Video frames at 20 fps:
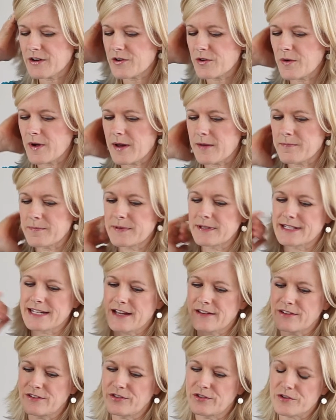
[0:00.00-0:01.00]
grew up
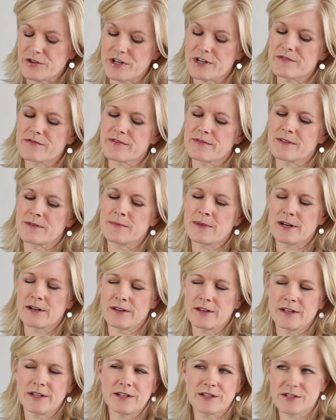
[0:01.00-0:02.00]
down the street from the
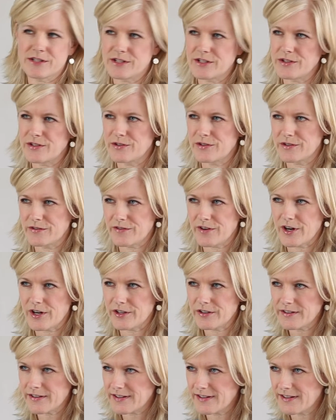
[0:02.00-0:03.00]
Maryland Institute of
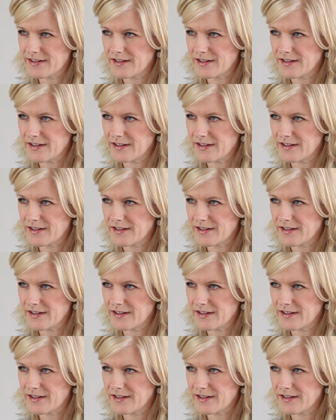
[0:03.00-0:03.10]
Art